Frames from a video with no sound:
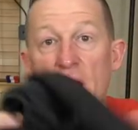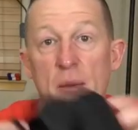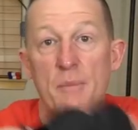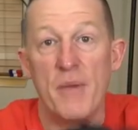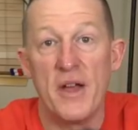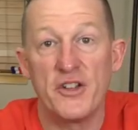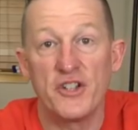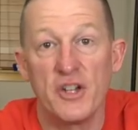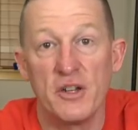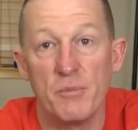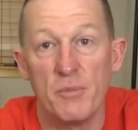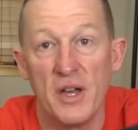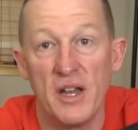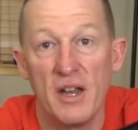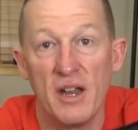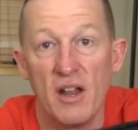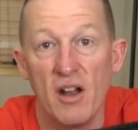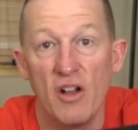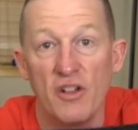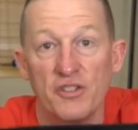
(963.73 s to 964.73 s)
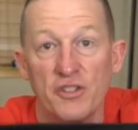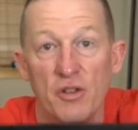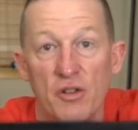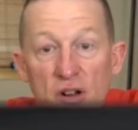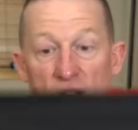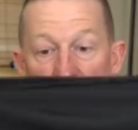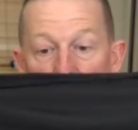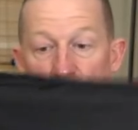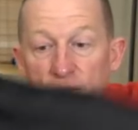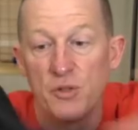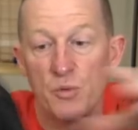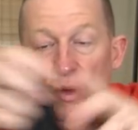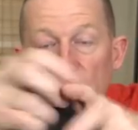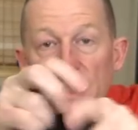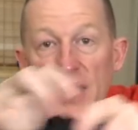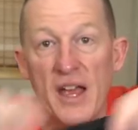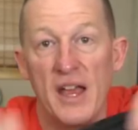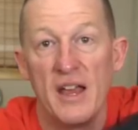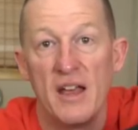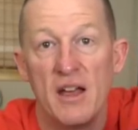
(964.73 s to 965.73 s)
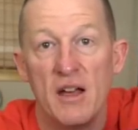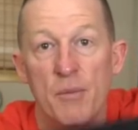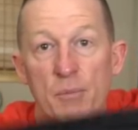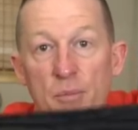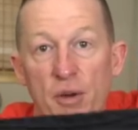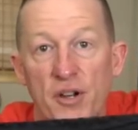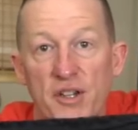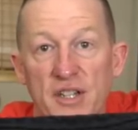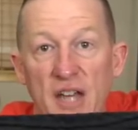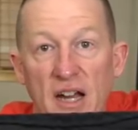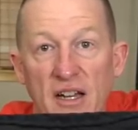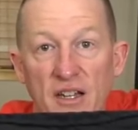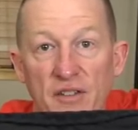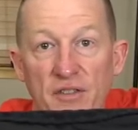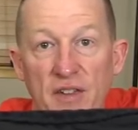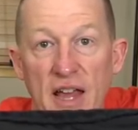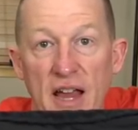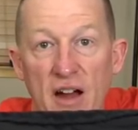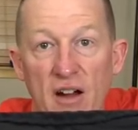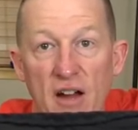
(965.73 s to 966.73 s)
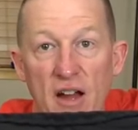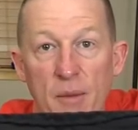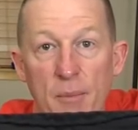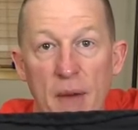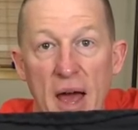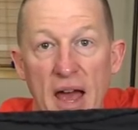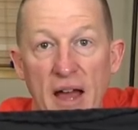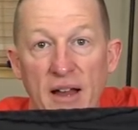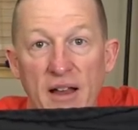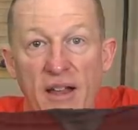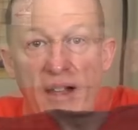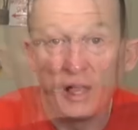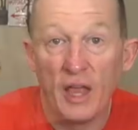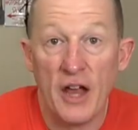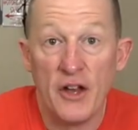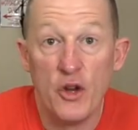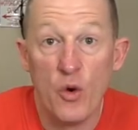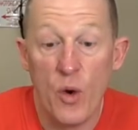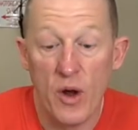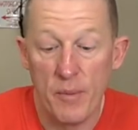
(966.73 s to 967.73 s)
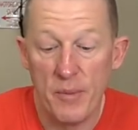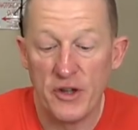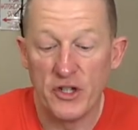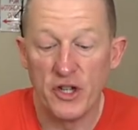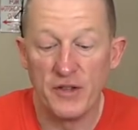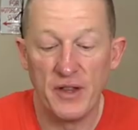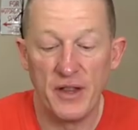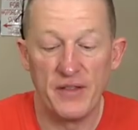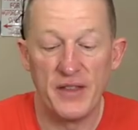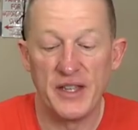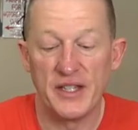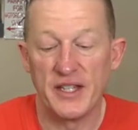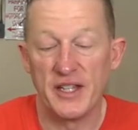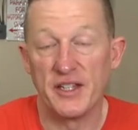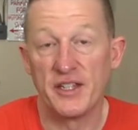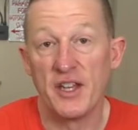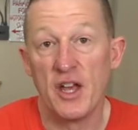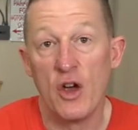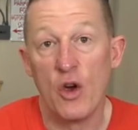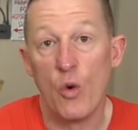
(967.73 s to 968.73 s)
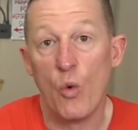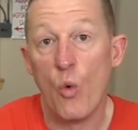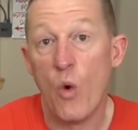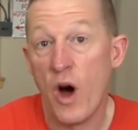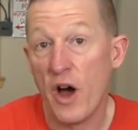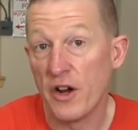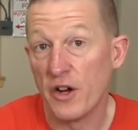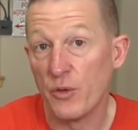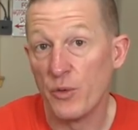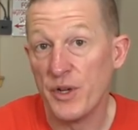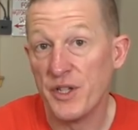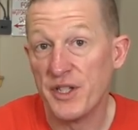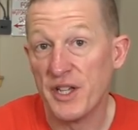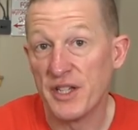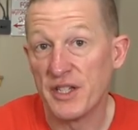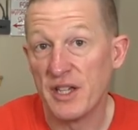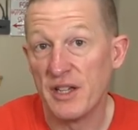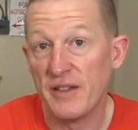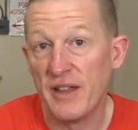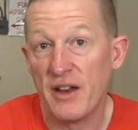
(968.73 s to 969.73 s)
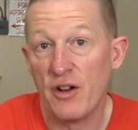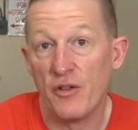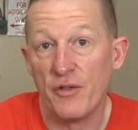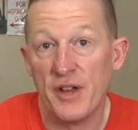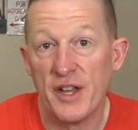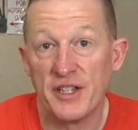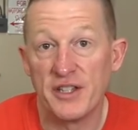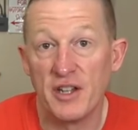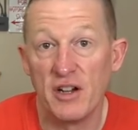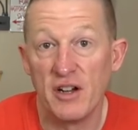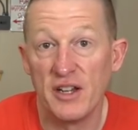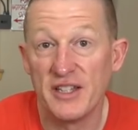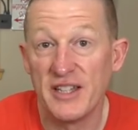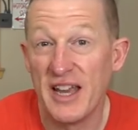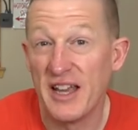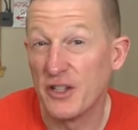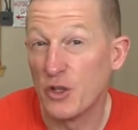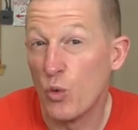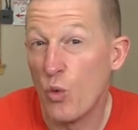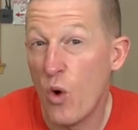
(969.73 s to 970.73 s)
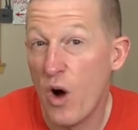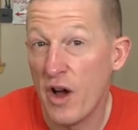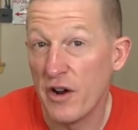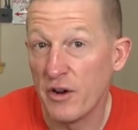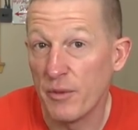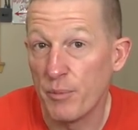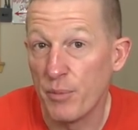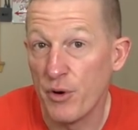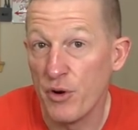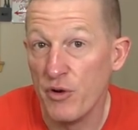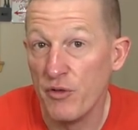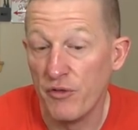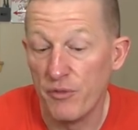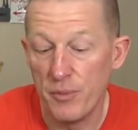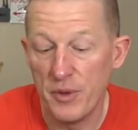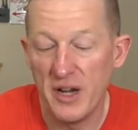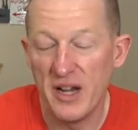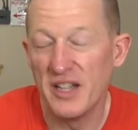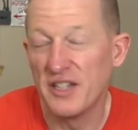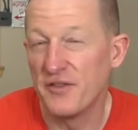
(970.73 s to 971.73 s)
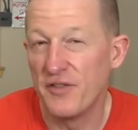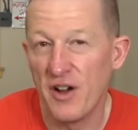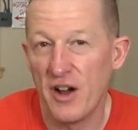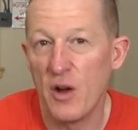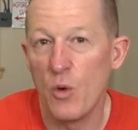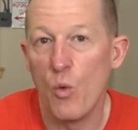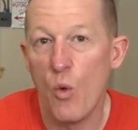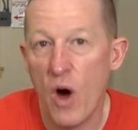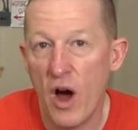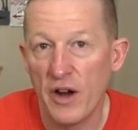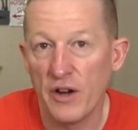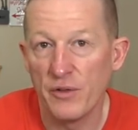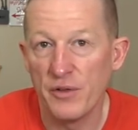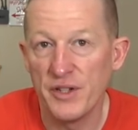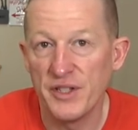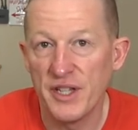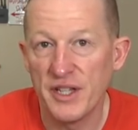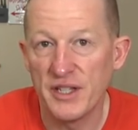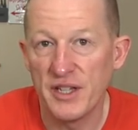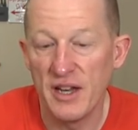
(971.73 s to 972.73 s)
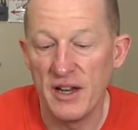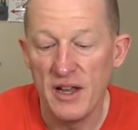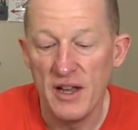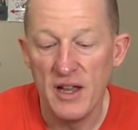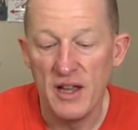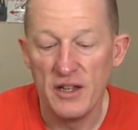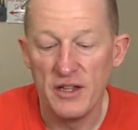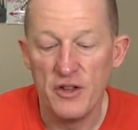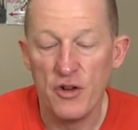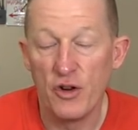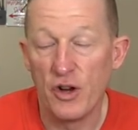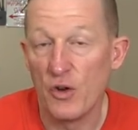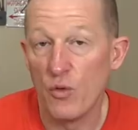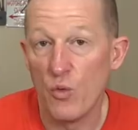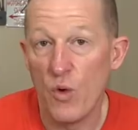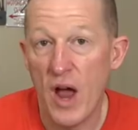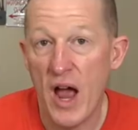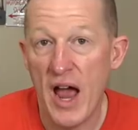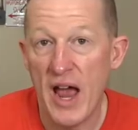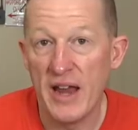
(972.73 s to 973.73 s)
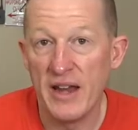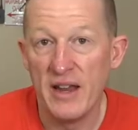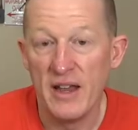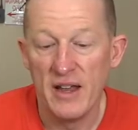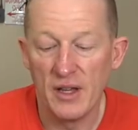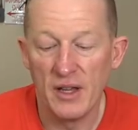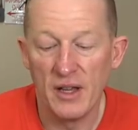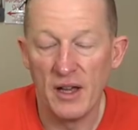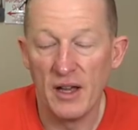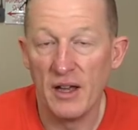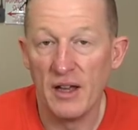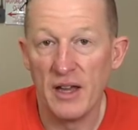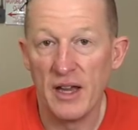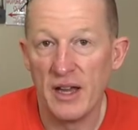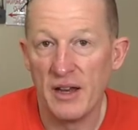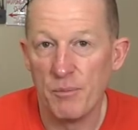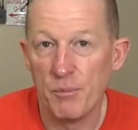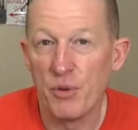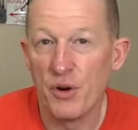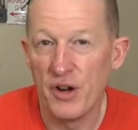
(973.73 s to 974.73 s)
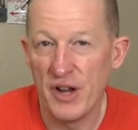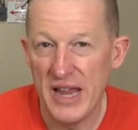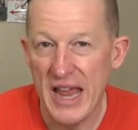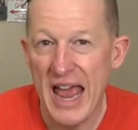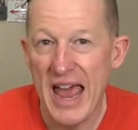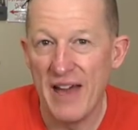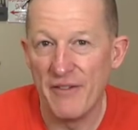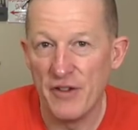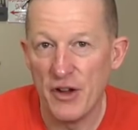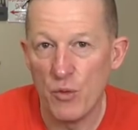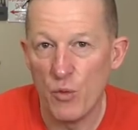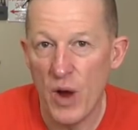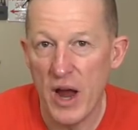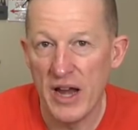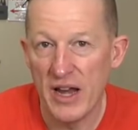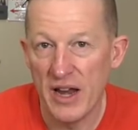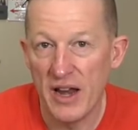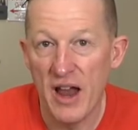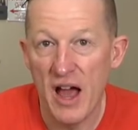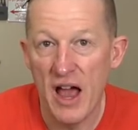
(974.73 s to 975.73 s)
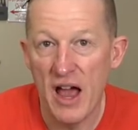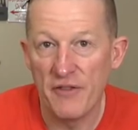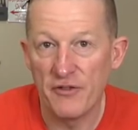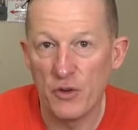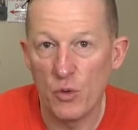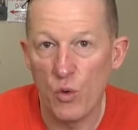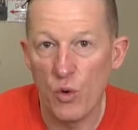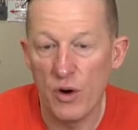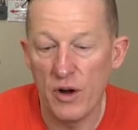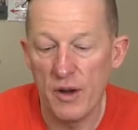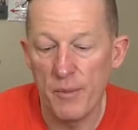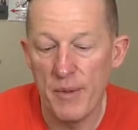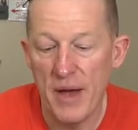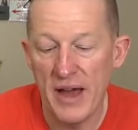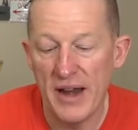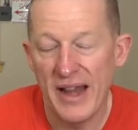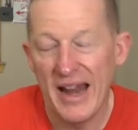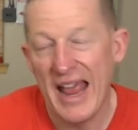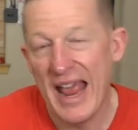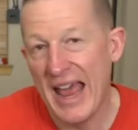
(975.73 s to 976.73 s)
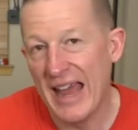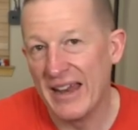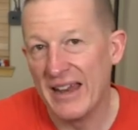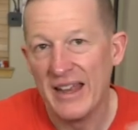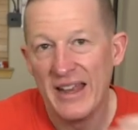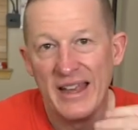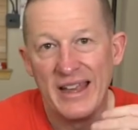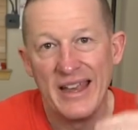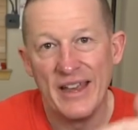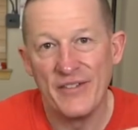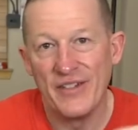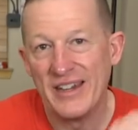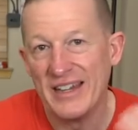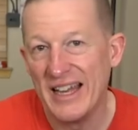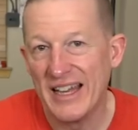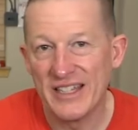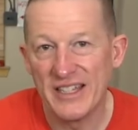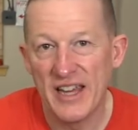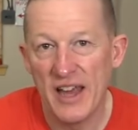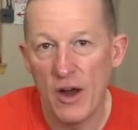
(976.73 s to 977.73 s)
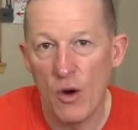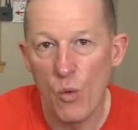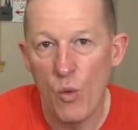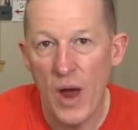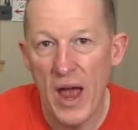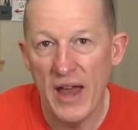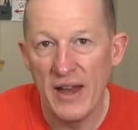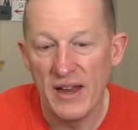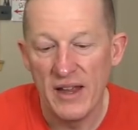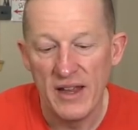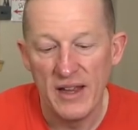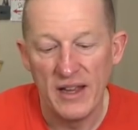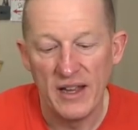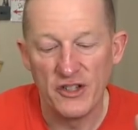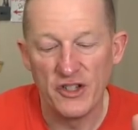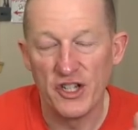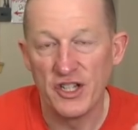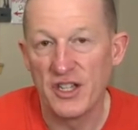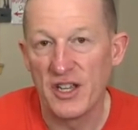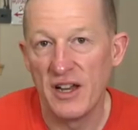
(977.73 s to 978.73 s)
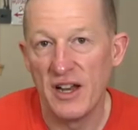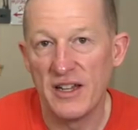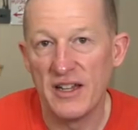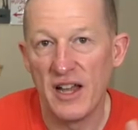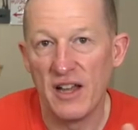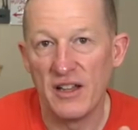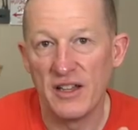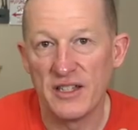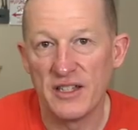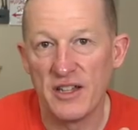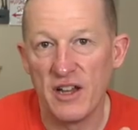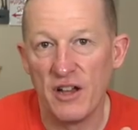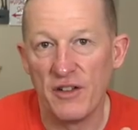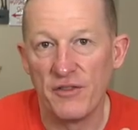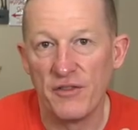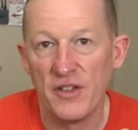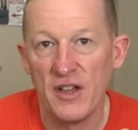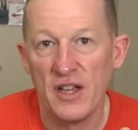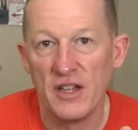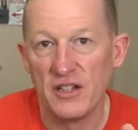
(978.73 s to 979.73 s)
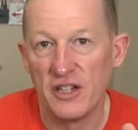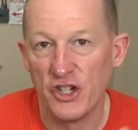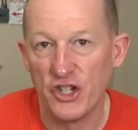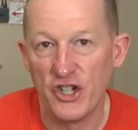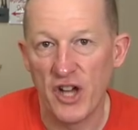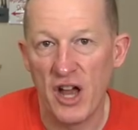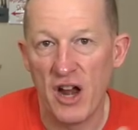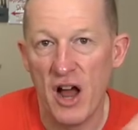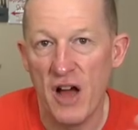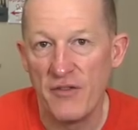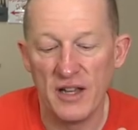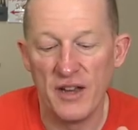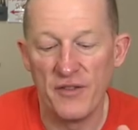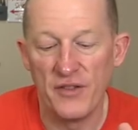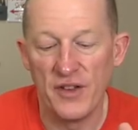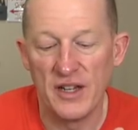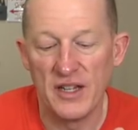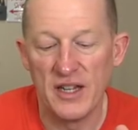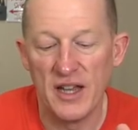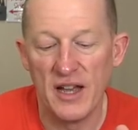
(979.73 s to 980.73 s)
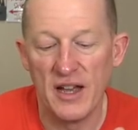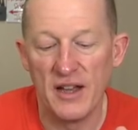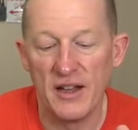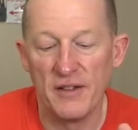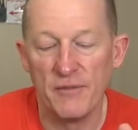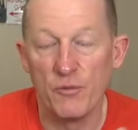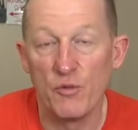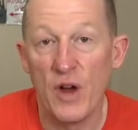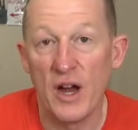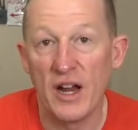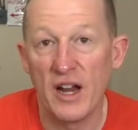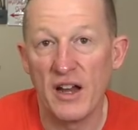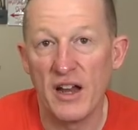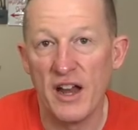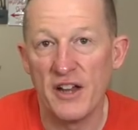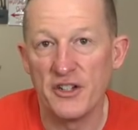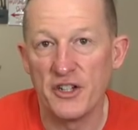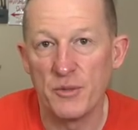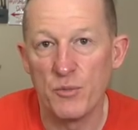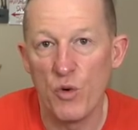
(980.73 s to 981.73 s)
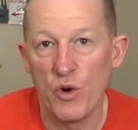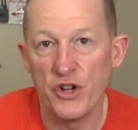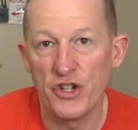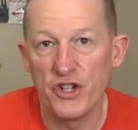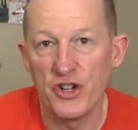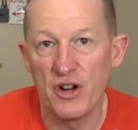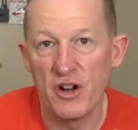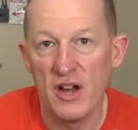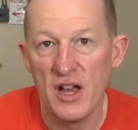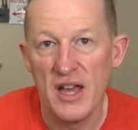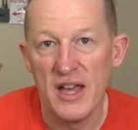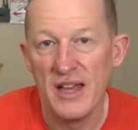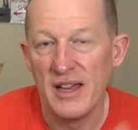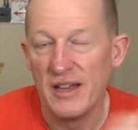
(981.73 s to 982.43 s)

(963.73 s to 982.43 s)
I mentioned, but it also comes with a protective carrying bag. I do want to mention that this is water resistant. They don't necessarily say it's waterproof, but it is very water resistant. You can ride uh, in pretty heavy rain and not have to worry about it. And if it does get wet, it's just going to tell itself to shut off if it uh, recognizes moisture